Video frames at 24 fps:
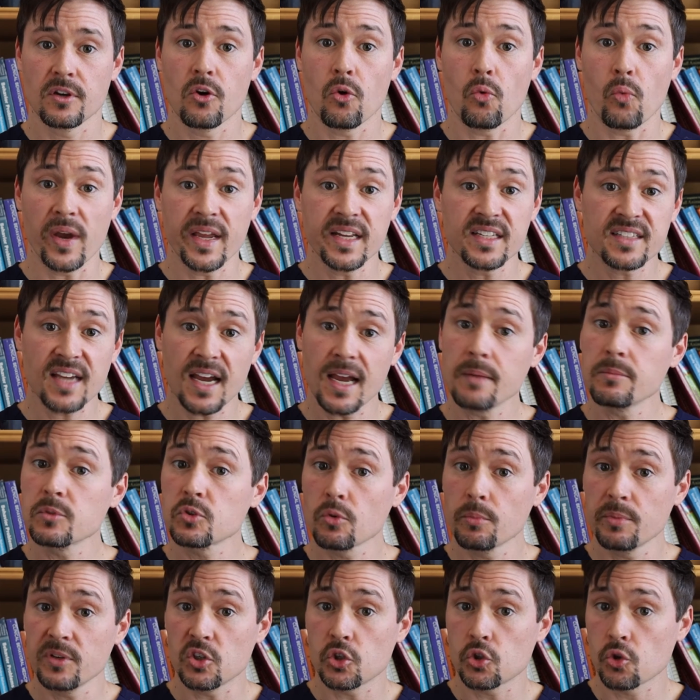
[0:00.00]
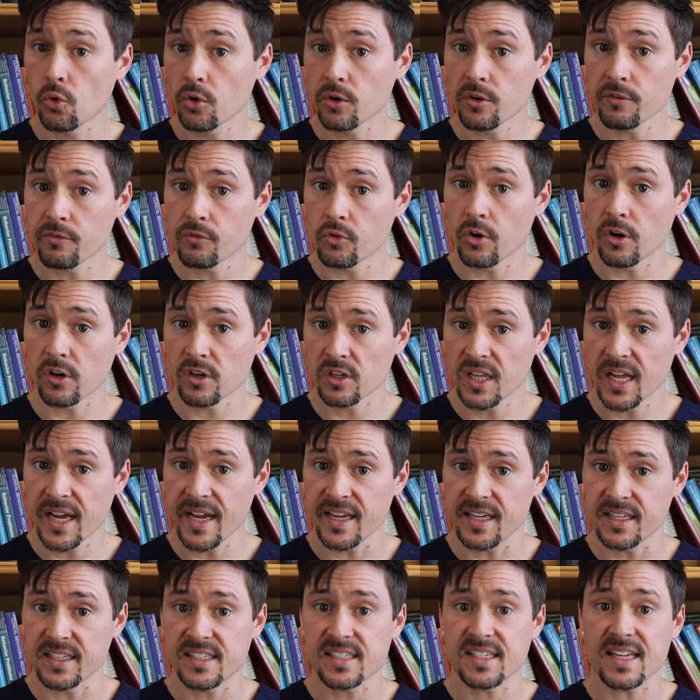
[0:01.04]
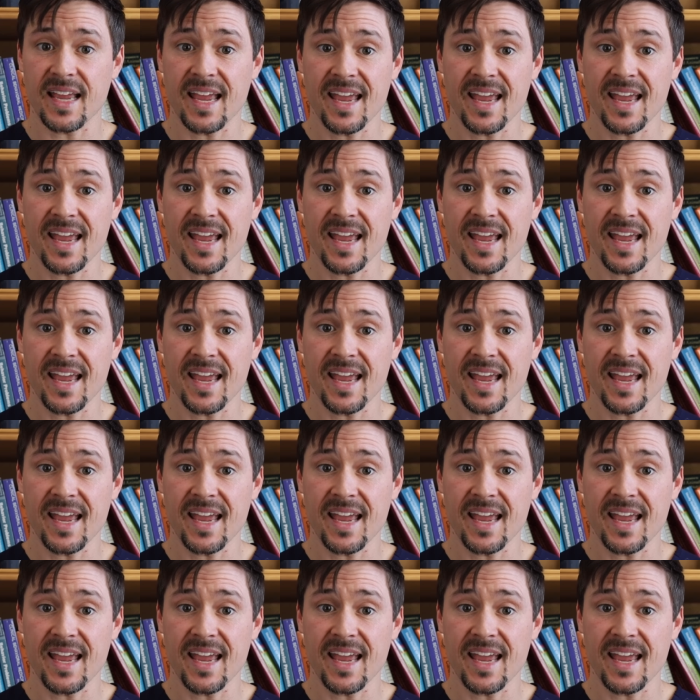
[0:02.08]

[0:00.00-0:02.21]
wait times will be shorter for our clients,